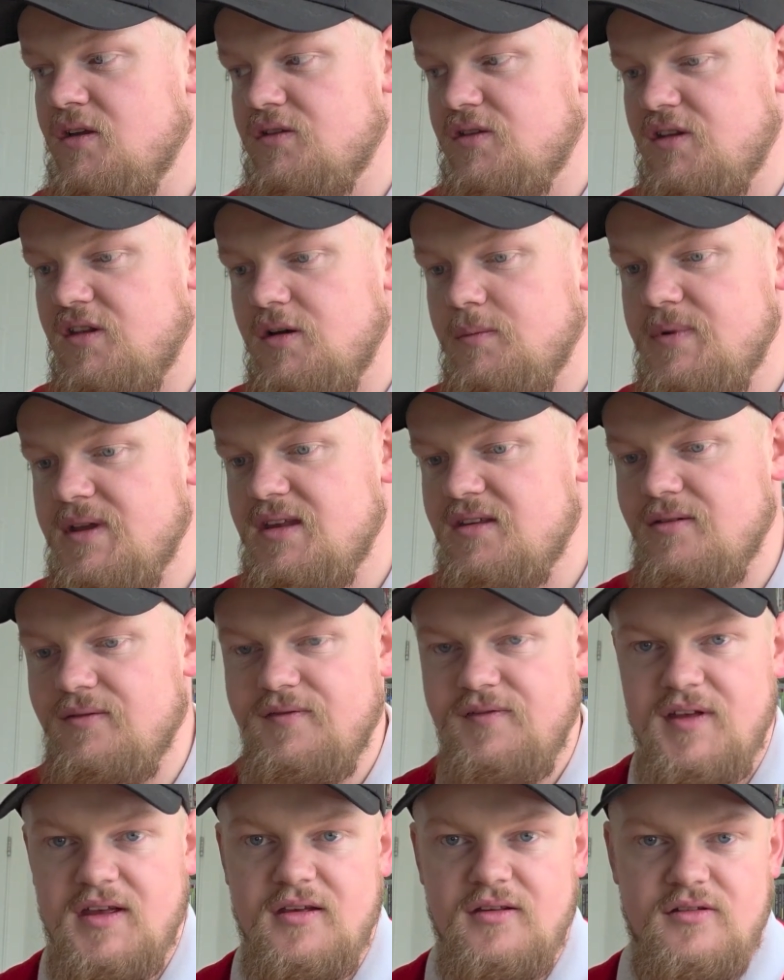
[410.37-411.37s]
So there'll be
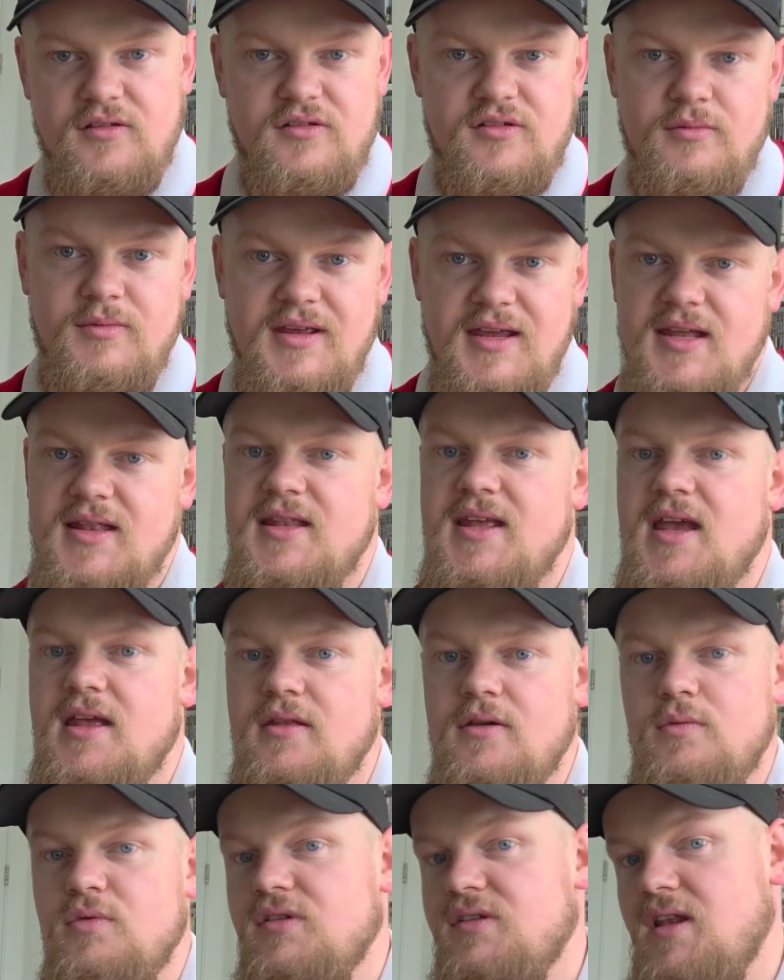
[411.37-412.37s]
some figures or something in
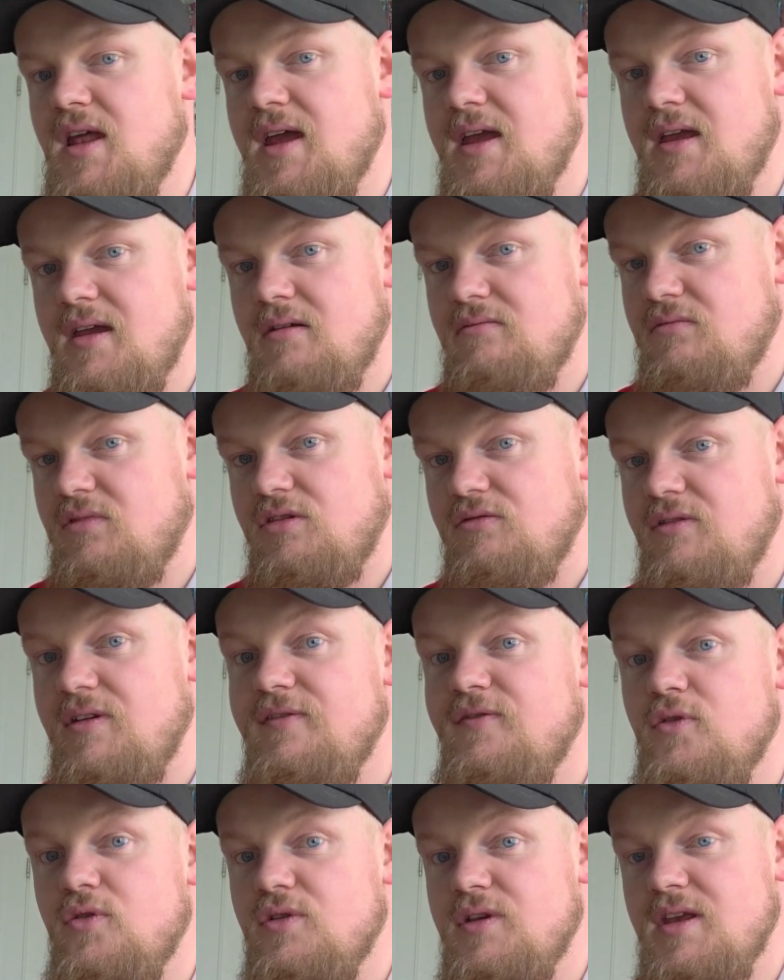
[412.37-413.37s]
there that was like
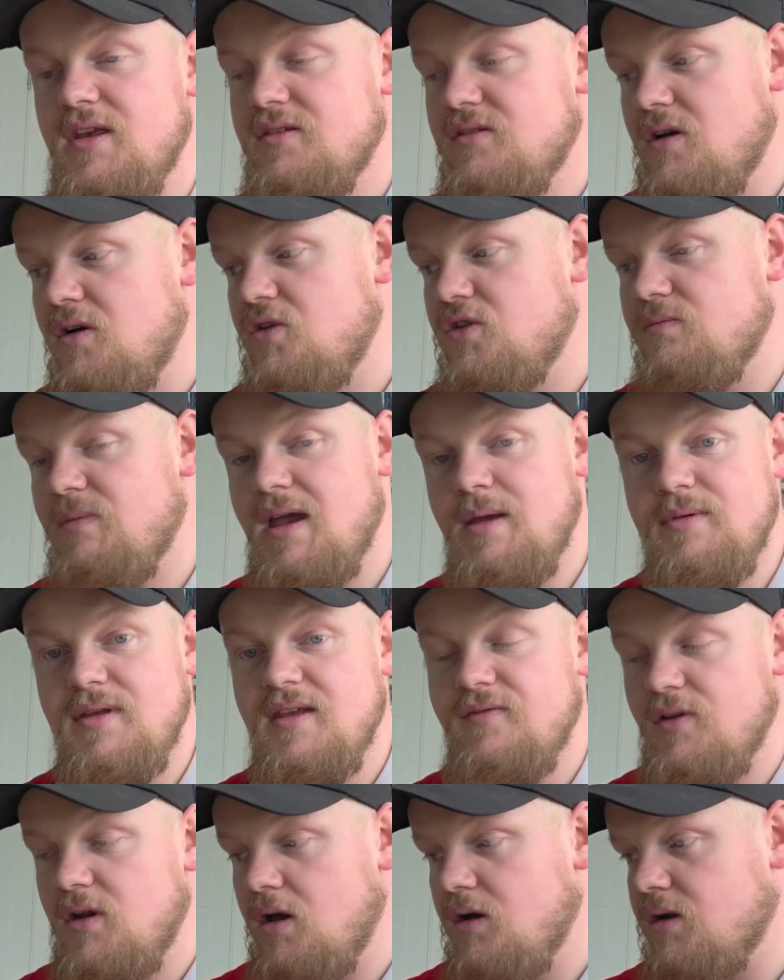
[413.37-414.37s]
3-4 years old, maybe
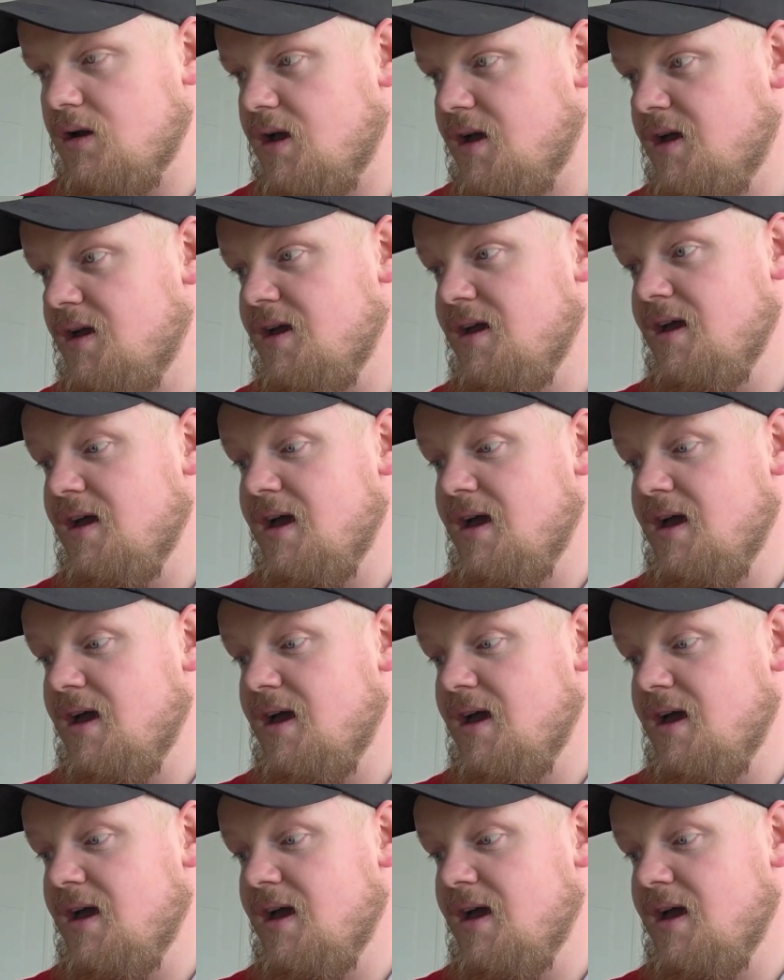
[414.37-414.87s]
even longer.